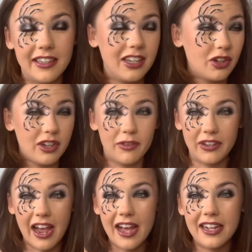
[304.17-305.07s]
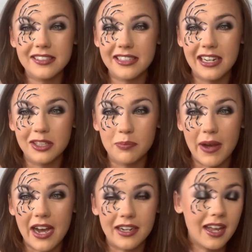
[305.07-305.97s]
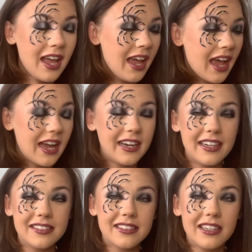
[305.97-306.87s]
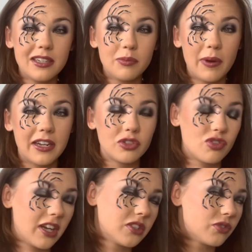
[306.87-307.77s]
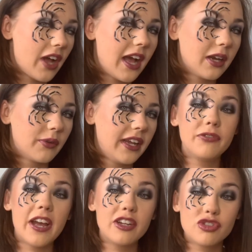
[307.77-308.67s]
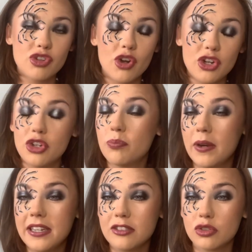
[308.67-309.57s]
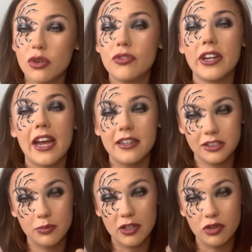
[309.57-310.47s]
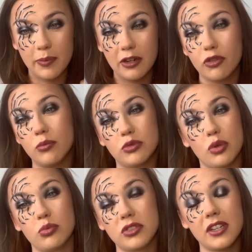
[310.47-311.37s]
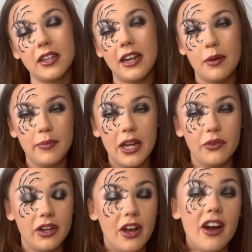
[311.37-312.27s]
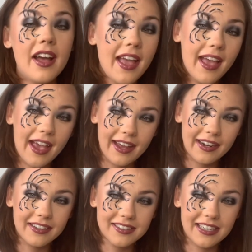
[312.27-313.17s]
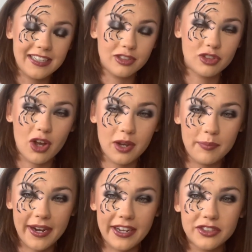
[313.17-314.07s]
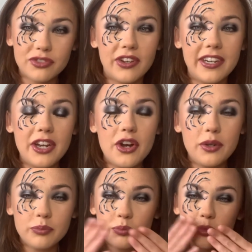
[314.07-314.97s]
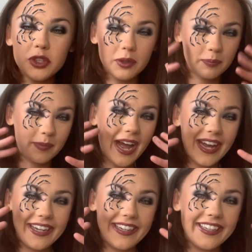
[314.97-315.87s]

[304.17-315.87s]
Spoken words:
You could have your hair slicked back, a nice little black dress for Halloween. Enjoyed, please don't forget to smash a big thumbs up, so it'll help me out a lot. And I'll see you all in my next video. Bye.